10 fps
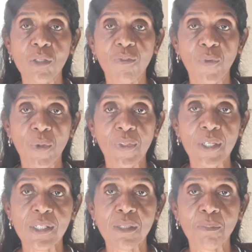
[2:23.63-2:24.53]
for
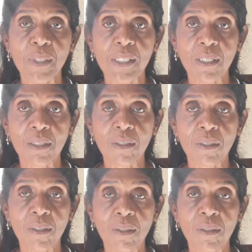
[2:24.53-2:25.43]
this
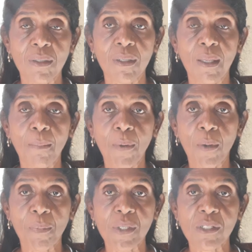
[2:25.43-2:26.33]
particular
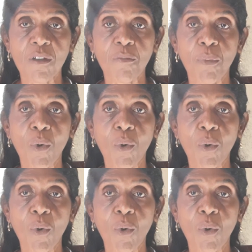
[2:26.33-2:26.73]
purpose of